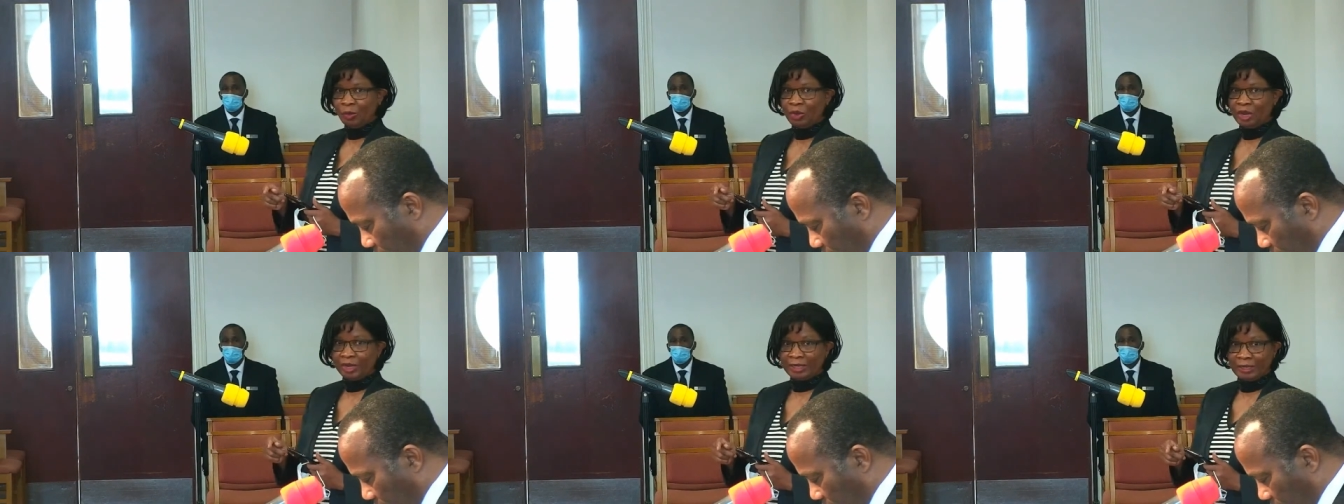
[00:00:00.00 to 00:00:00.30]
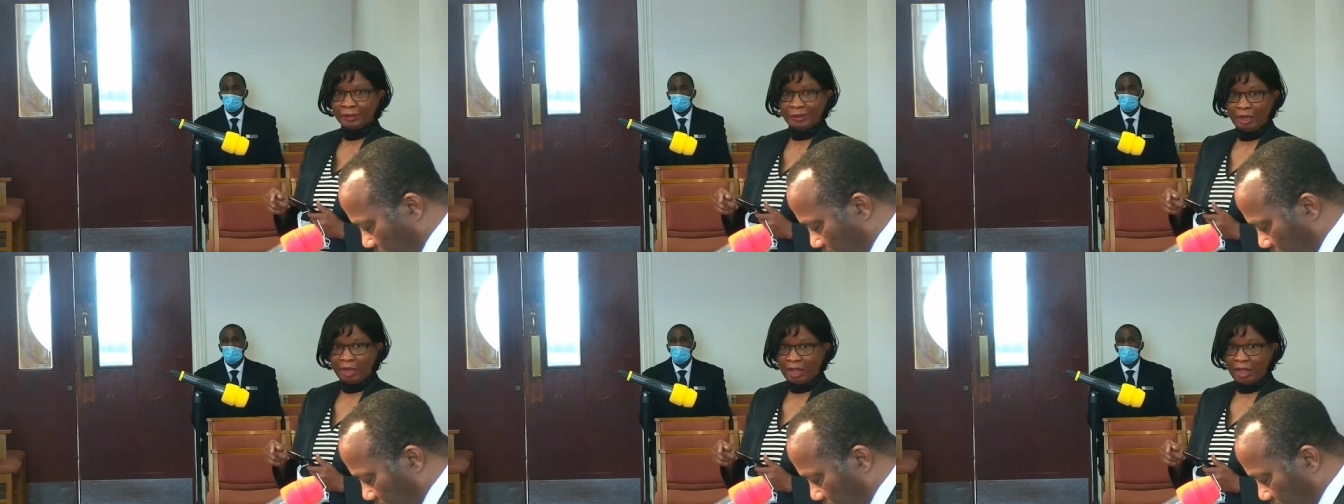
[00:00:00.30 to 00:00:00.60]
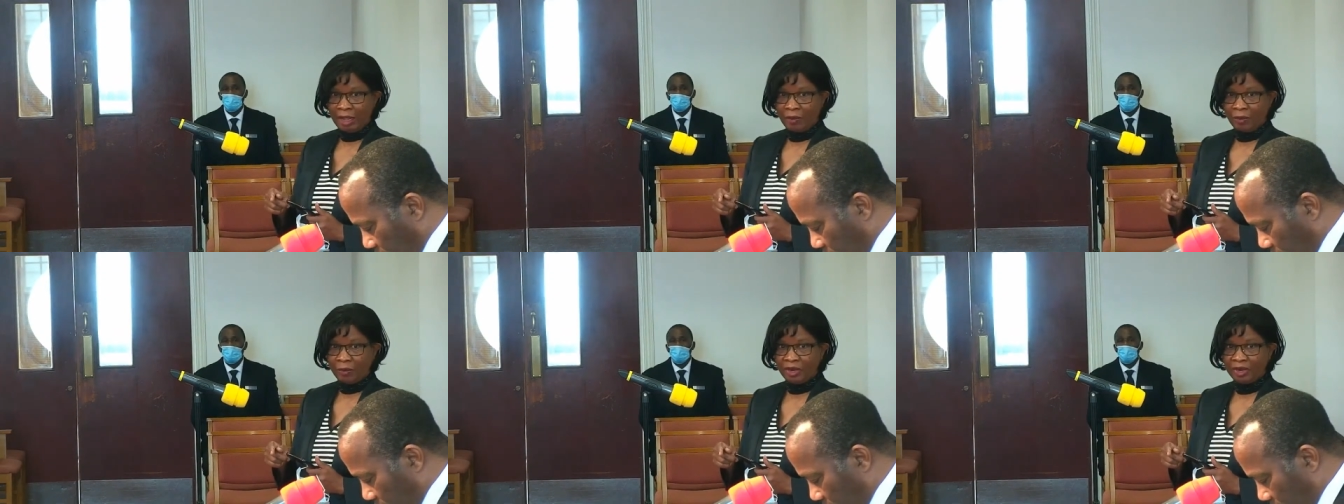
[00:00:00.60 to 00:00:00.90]
we
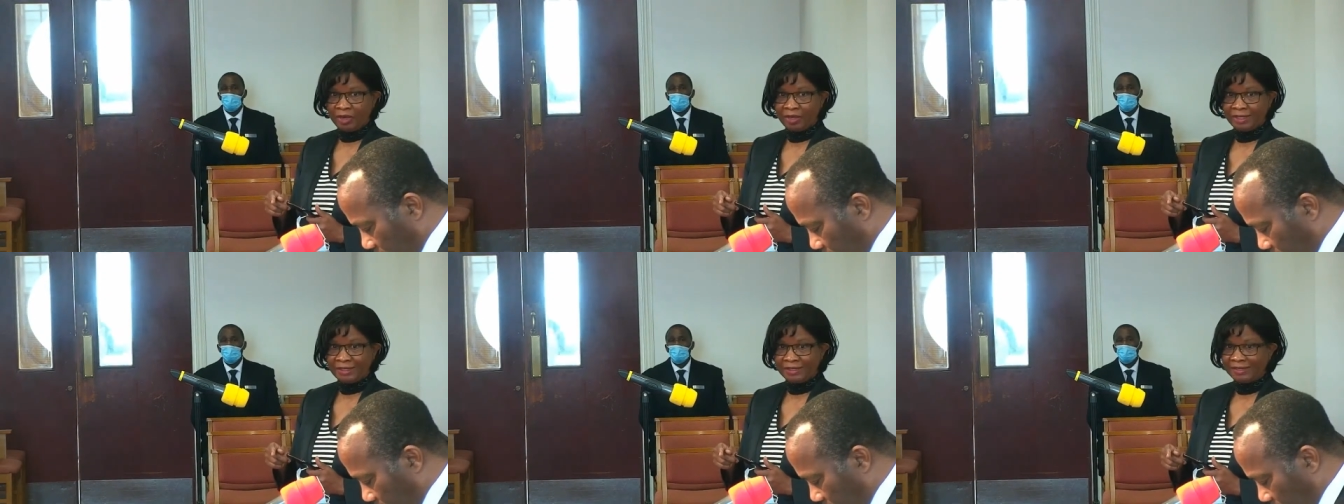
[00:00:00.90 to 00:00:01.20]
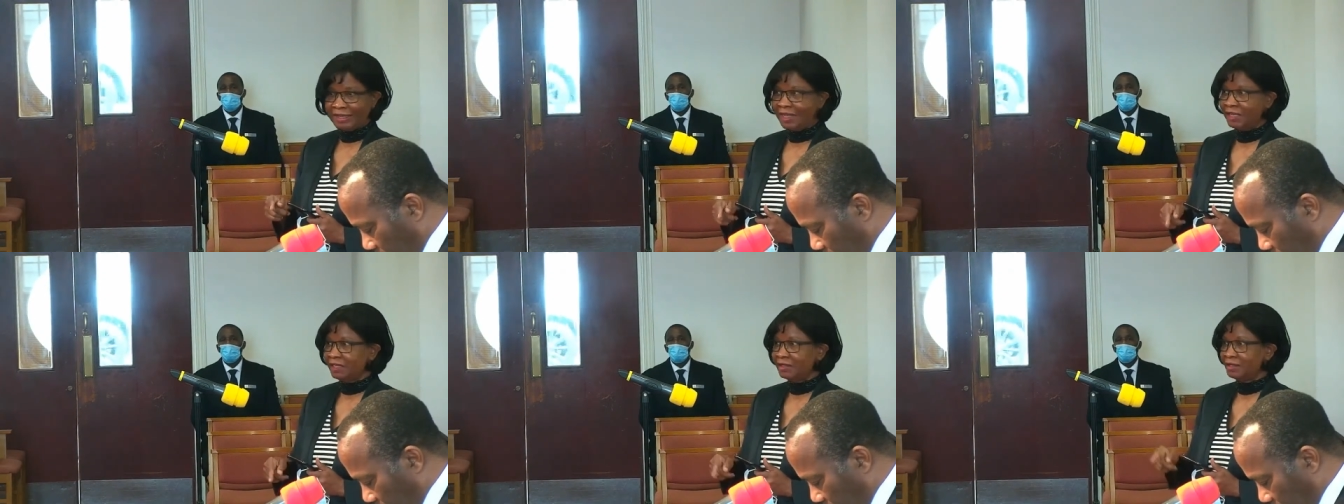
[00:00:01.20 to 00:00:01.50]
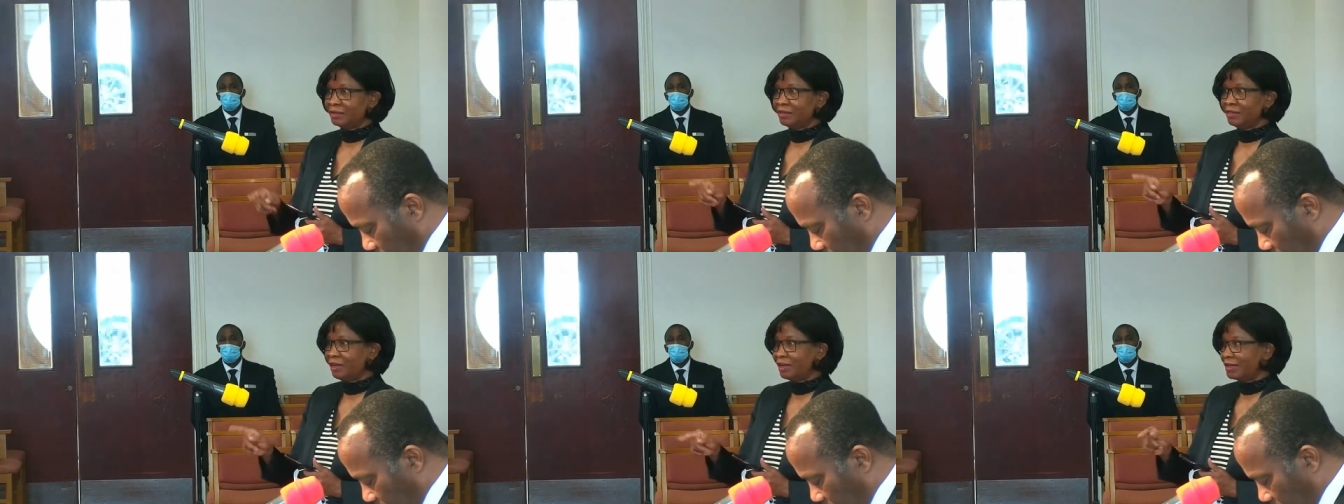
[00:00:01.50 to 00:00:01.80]
are not saying
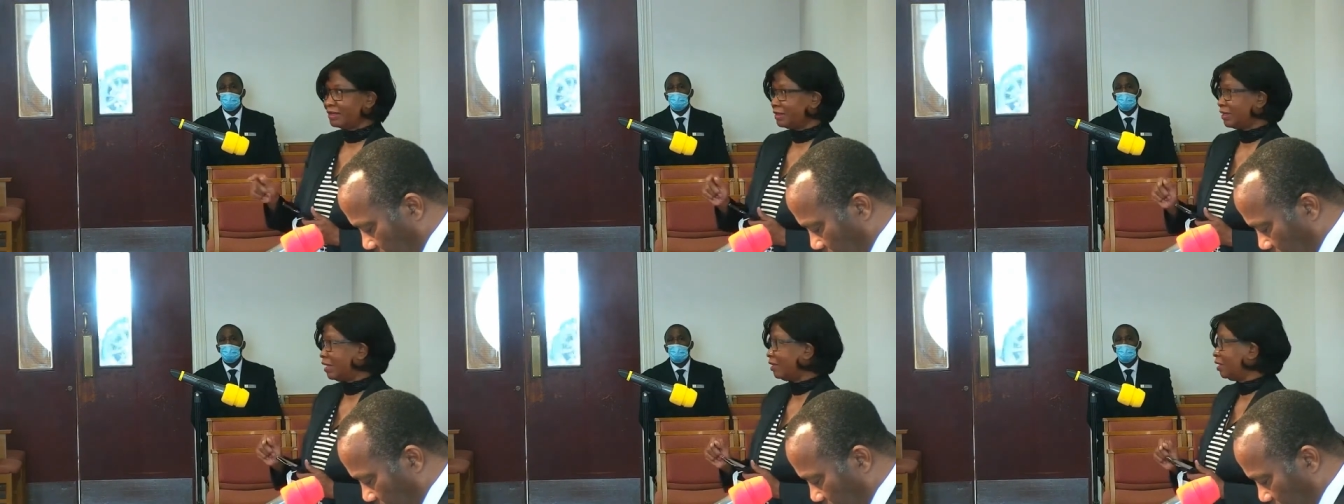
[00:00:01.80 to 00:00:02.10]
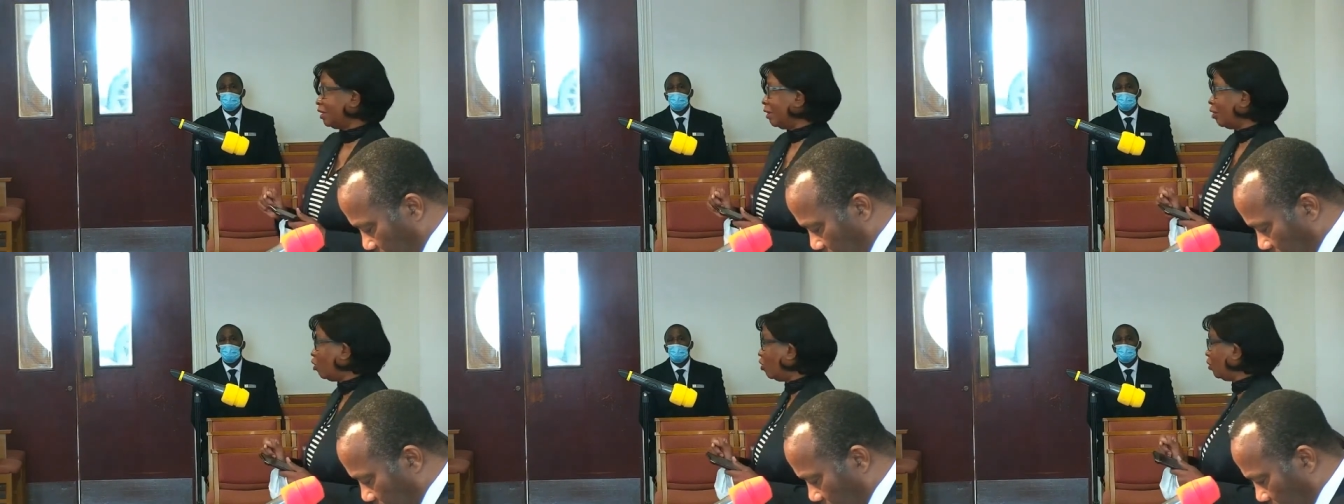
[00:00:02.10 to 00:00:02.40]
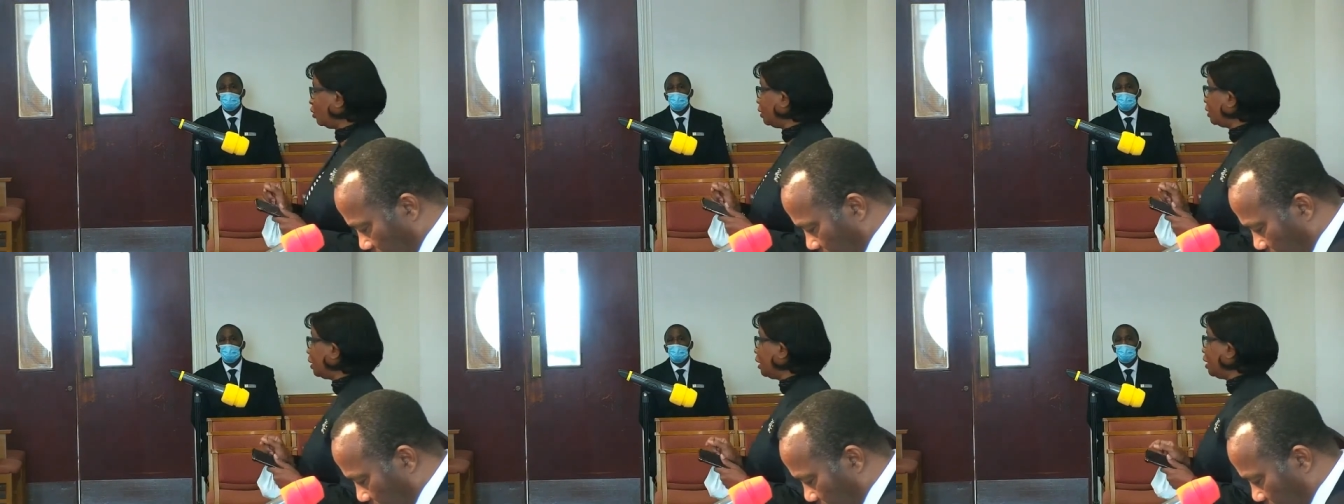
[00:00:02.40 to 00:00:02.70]
it's thus said the
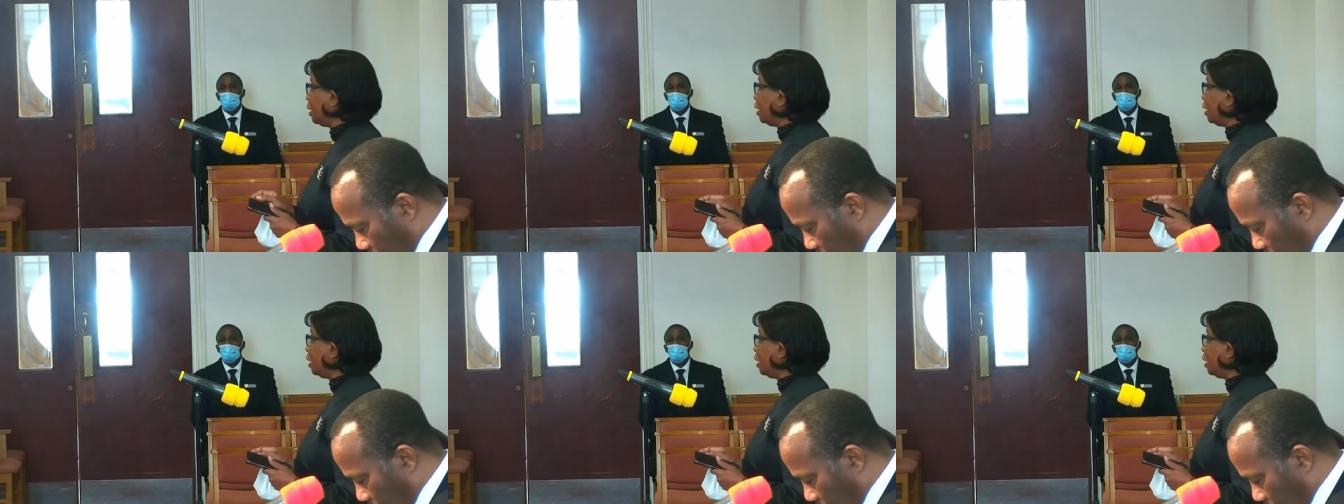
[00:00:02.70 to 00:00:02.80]
Lord.